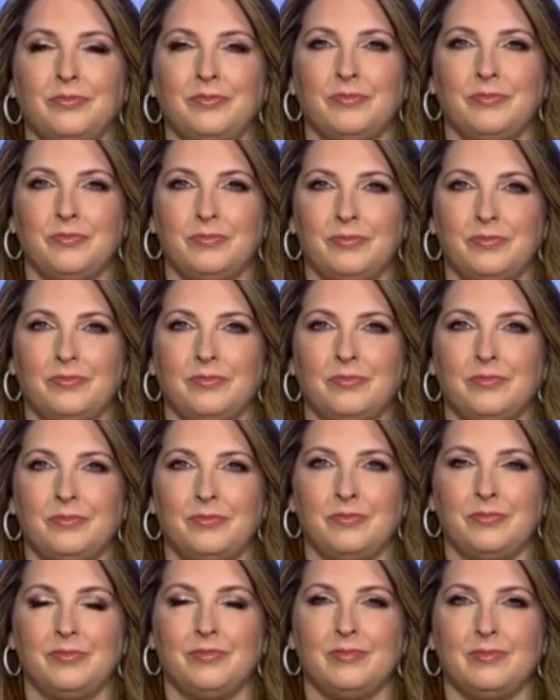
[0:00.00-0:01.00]

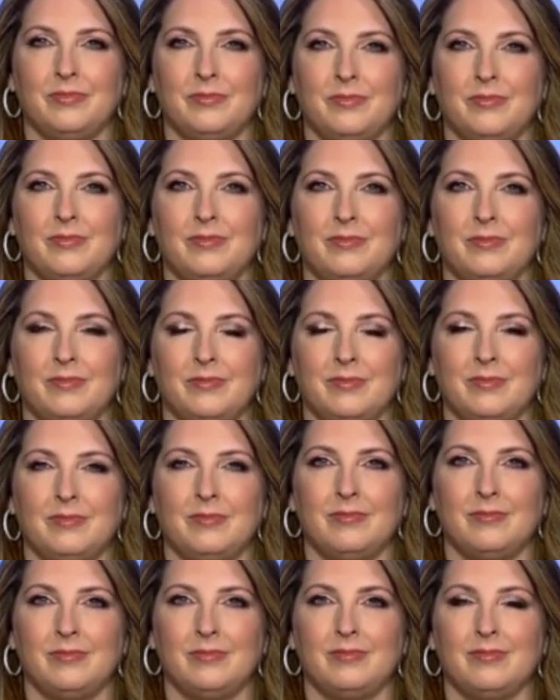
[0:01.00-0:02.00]

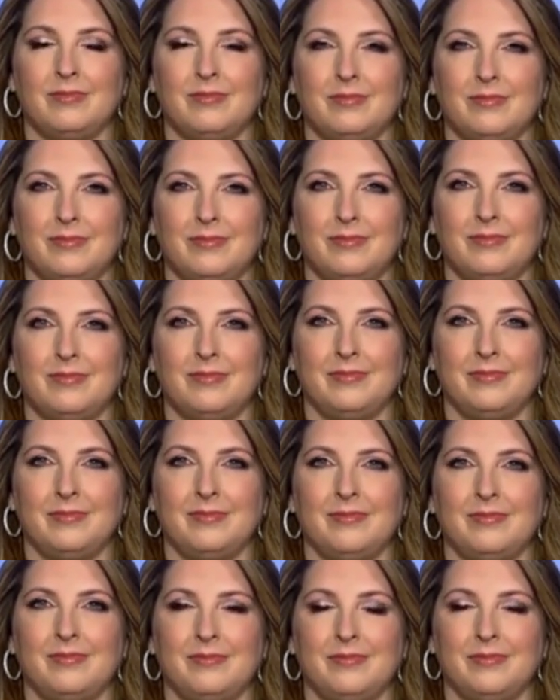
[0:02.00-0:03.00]

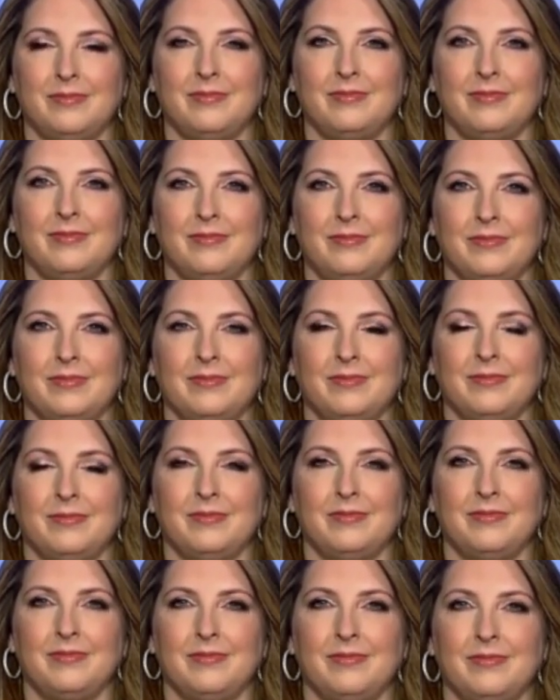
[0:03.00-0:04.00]

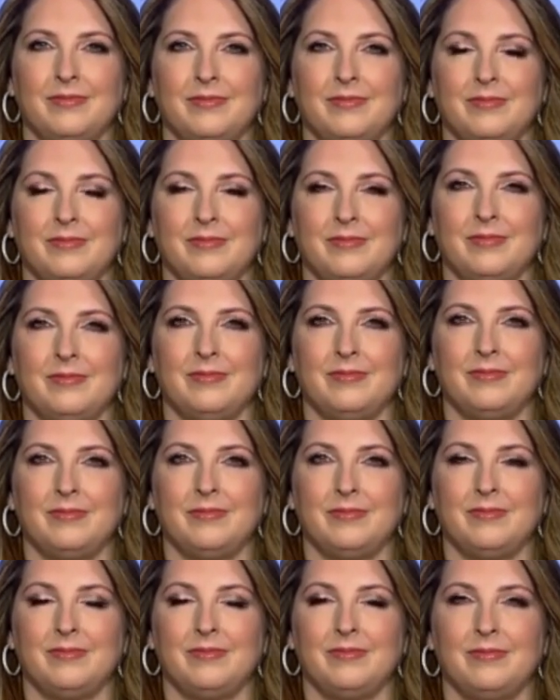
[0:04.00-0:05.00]

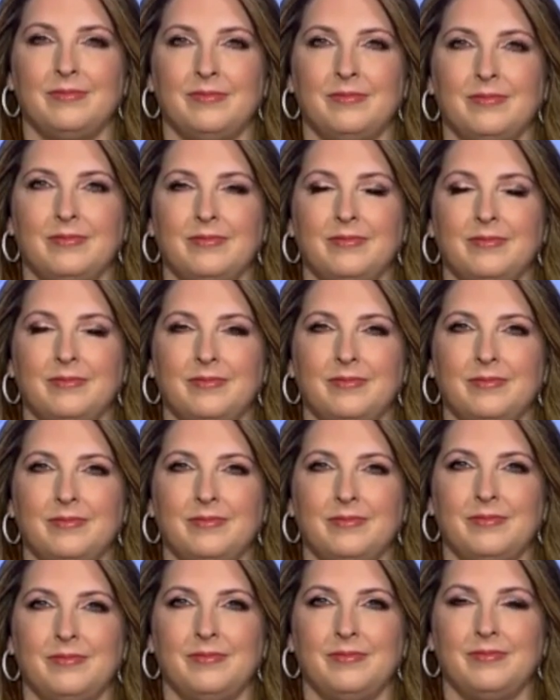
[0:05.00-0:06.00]

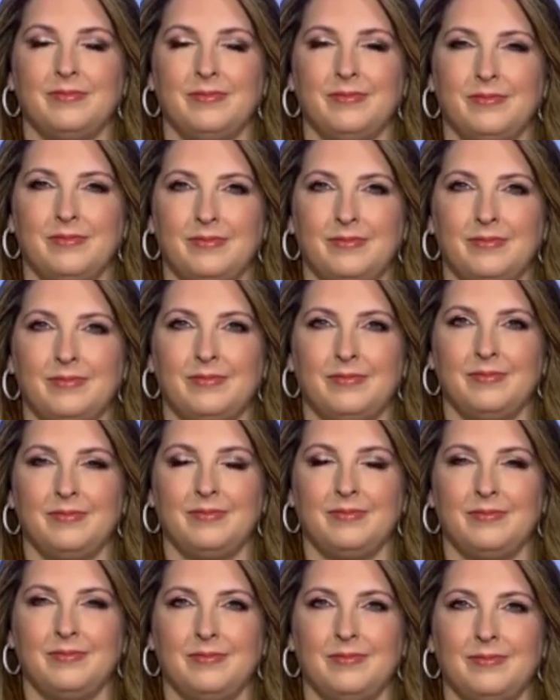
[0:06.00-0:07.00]

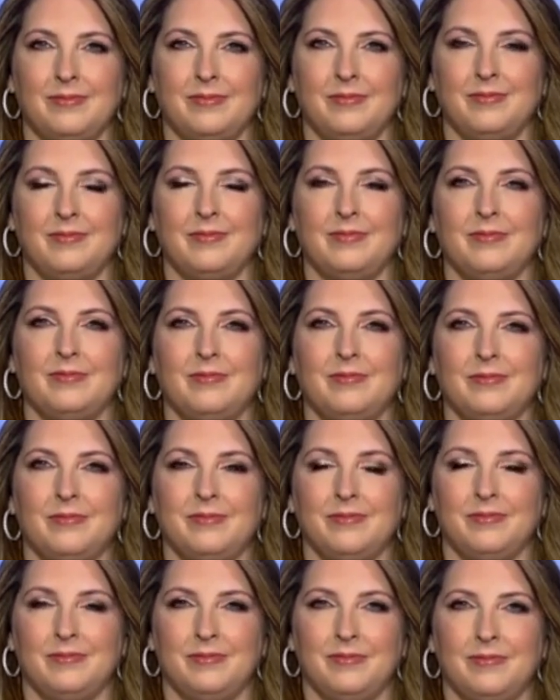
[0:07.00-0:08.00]
(not speaking)